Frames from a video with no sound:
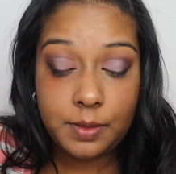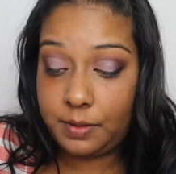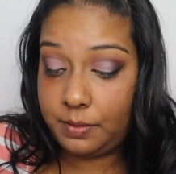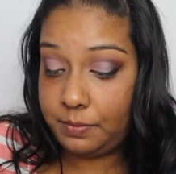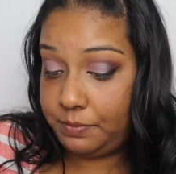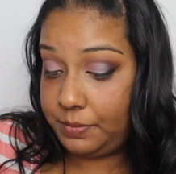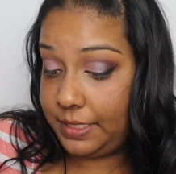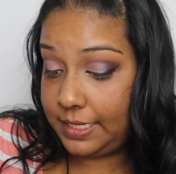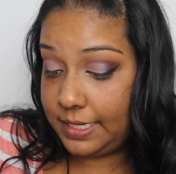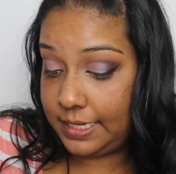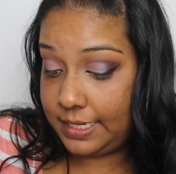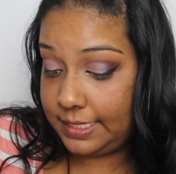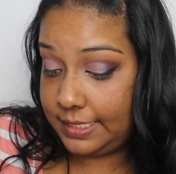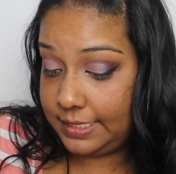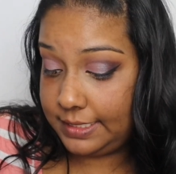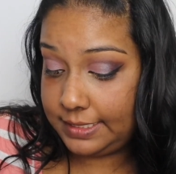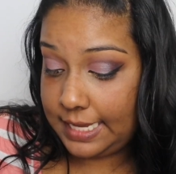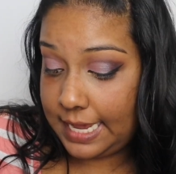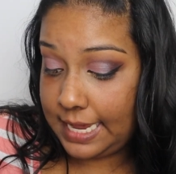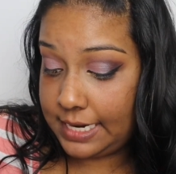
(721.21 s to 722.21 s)

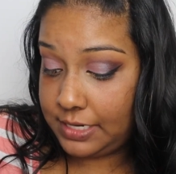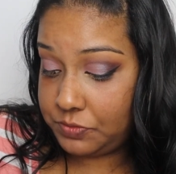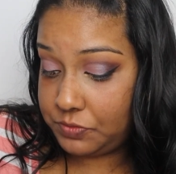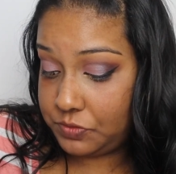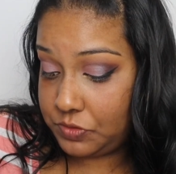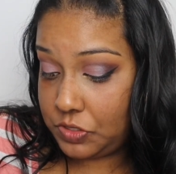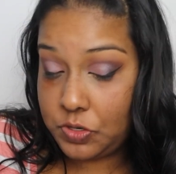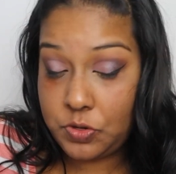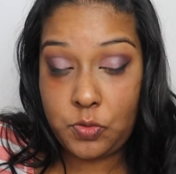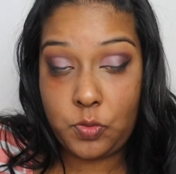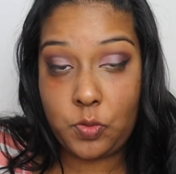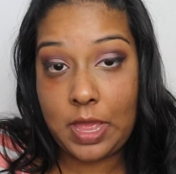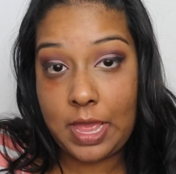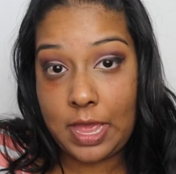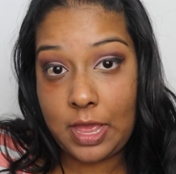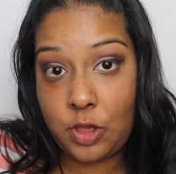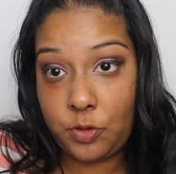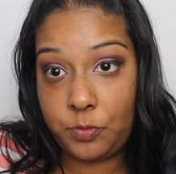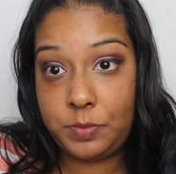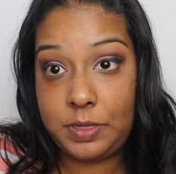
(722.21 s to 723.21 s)
because I don't know
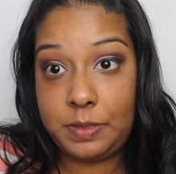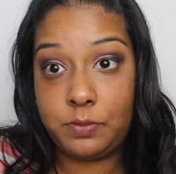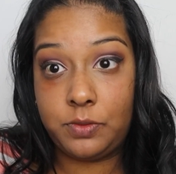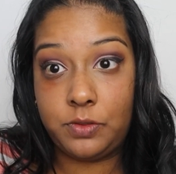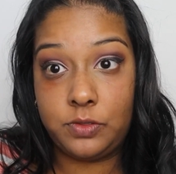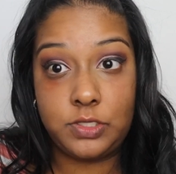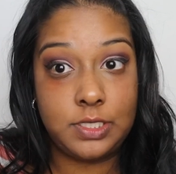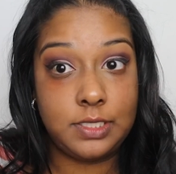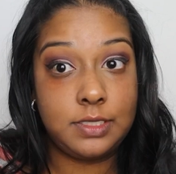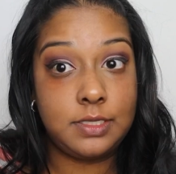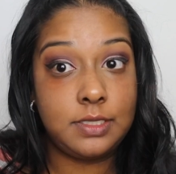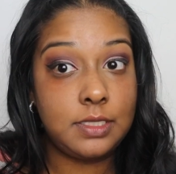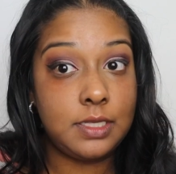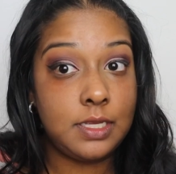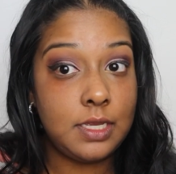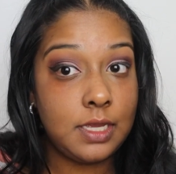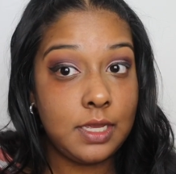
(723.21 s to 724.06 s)
how people just